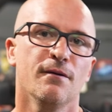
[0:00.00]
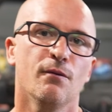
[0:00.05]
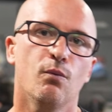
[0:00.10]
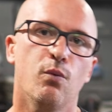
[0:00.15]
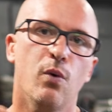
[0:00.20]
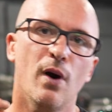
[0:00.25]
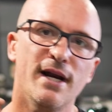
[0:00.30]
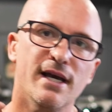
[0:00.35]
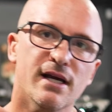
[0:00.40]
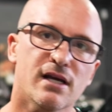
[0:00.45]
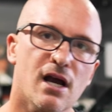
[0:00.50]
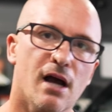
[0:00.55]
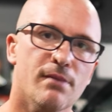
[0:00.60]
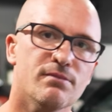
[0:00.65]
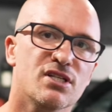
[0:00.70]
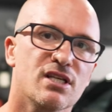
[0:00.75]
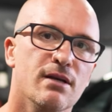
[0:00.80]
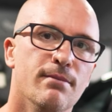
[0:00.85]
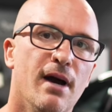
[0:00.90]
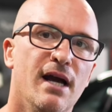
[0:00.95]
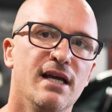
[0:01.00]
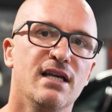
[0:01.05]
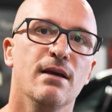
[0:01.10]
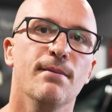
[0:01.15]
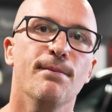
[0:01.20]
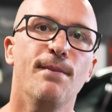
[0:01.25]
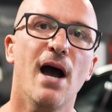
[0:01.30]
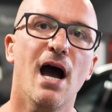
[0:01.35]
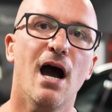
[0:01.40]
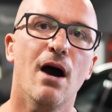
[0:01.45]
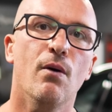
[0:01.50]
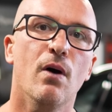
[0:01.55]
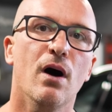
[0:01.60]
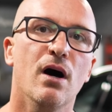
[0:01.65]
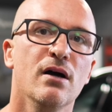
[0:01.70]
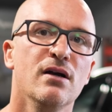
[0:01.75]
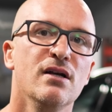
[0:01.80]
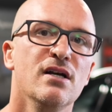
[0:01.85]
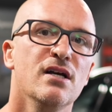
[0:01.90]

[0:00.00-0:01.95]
When it comes to making power,